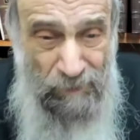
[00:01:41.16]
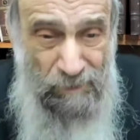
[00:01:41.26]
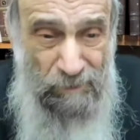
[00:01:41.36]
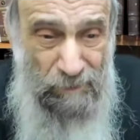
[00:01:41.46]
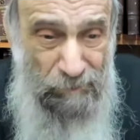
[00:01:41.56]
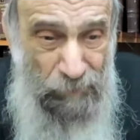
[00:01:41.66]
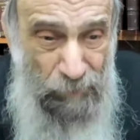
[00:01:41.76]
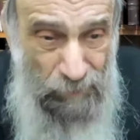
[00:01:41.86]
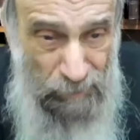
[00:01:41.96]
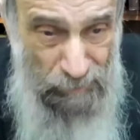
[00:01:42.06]
So
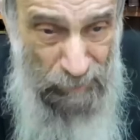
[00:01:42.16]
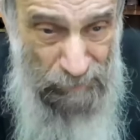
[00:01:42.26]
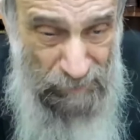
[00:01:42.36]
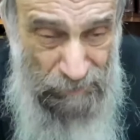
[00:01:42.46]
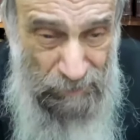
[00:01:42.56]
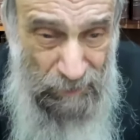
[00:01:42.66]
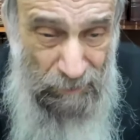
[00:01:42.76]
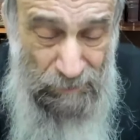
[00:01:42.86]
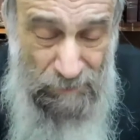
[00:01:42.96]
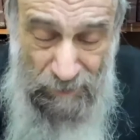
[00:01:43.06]
therefore, most
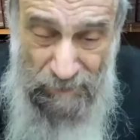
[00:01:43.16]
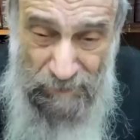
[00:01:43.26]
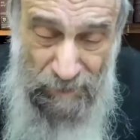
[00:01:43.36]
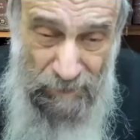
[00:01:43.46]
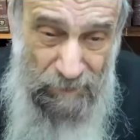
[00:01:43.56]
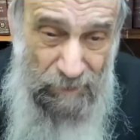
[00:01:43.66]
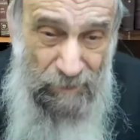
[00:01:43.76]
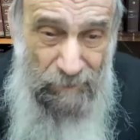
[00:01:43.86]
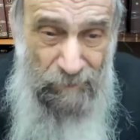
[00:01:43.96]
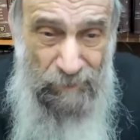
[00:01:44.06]
educators today say
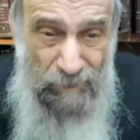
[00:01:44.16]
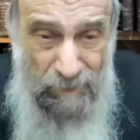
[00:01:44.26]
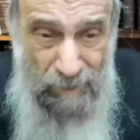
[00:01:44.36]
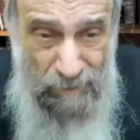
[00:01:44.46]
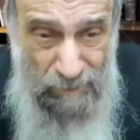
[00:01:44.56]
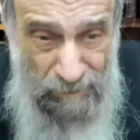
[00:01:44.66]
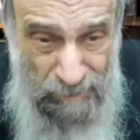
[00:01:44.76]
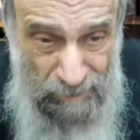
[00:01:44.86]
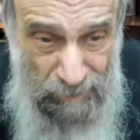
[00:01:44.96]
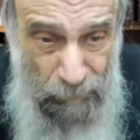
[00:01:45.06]
that
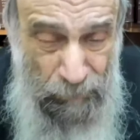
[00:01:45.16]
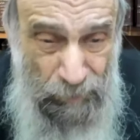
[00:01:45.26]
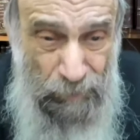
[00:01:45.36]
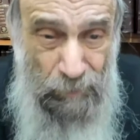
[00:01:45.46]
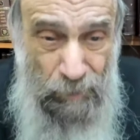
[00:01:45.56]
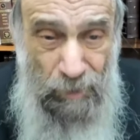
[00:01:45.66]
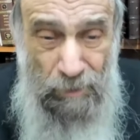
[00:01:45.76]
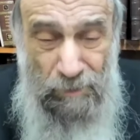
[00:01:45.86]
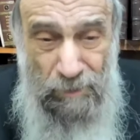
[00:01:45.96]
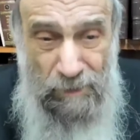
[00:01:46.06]
if you
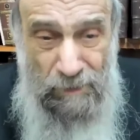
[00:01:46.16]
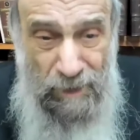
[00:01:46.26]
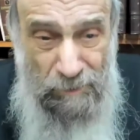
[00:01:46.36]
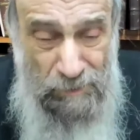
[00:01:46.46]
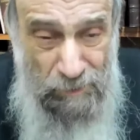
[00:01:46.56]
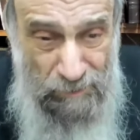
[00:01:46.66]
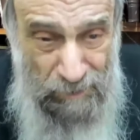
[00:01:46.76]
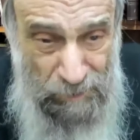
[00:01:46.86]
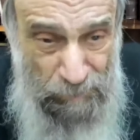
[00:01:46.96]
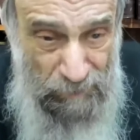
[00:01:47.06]
are in a household
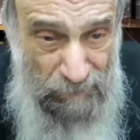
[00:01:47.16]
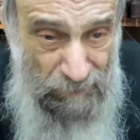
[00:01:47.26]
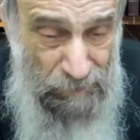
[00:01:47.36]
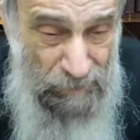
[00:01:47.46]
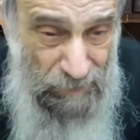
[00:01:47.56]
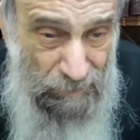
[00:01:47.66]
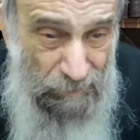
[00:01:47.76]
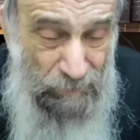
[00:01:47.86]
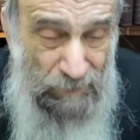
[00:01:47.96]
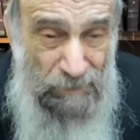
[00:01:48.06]
they speak Yiddish and your
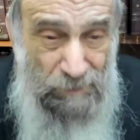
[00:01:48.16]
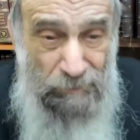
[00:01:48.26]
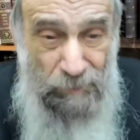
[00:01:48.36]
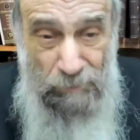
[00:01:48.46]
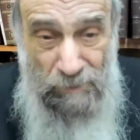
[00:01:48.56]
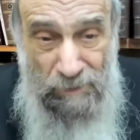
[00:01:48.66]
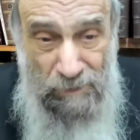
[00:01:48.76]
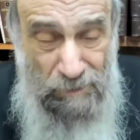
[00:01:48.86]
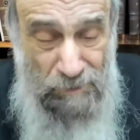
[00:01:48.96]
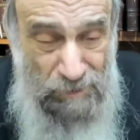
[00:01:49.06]
kids are fluent in
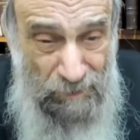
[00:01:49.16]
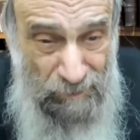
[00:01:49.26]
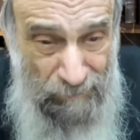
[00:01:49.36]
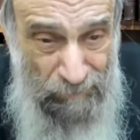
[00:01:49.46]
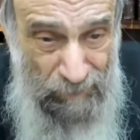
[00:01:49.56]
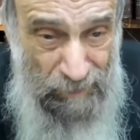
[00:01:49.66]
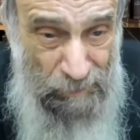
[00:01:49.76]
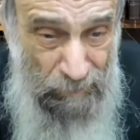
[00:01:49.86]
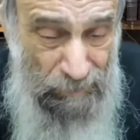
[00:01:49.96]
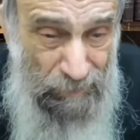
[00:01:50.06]
Yiddish,
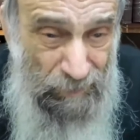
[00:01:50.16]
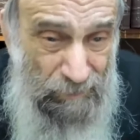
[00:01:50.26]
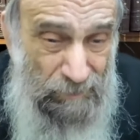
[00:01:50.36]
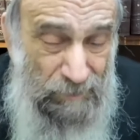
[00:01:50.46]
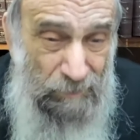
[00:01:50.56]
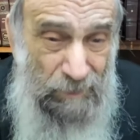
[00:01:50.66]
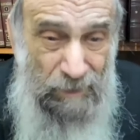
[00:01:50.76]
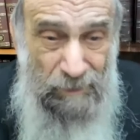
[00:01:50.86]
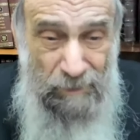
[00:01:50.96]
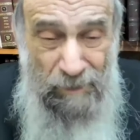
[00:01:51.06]
that's one thing, it's
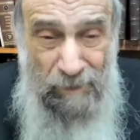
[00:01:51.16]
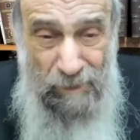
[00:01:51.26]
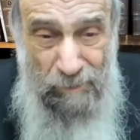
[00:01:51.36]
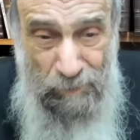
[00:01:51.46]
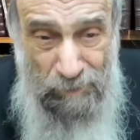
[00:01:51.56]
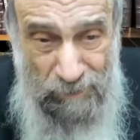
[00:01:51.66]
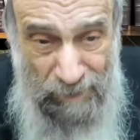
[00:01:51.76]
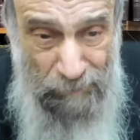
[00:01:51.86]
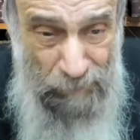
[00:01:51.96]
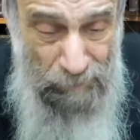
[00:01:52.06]
okay. But if they're
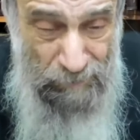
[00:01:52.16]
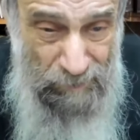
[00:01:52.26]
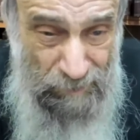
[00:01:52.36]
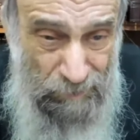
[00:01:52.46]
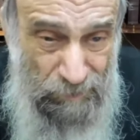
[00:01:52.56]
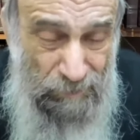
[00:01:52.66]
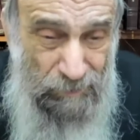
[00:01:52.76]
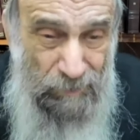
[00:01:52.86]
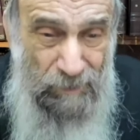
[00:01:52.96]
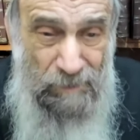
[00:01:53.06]
not fluent in Yiddish,
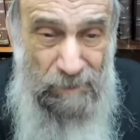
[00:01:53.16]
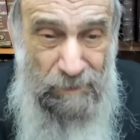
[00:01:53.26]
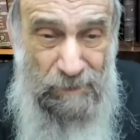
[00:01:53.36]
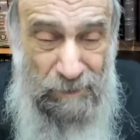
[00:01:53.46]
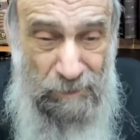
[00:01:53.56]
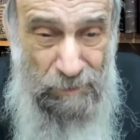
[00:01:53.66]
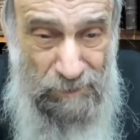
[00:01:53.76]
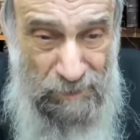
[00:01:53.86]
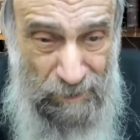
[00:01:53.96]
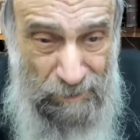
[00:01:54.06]
it's like
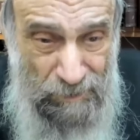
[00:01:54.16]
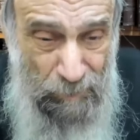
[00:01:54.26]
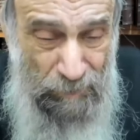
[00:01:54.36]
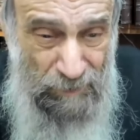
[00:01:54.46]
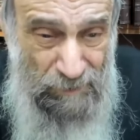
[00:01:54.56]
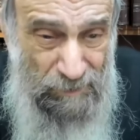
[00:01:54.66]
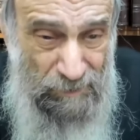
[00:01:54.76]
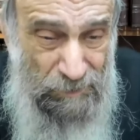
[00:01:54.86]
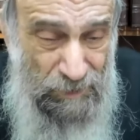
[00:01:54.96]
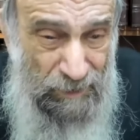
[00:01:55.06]
translating Japanese
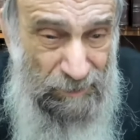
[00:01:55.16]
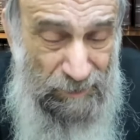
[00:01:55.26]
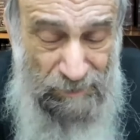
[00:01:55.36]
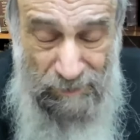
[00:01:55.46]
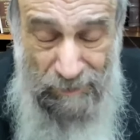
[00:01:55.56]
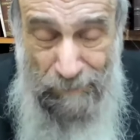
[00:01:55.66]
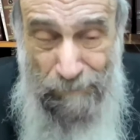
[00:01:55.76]
into Chinese.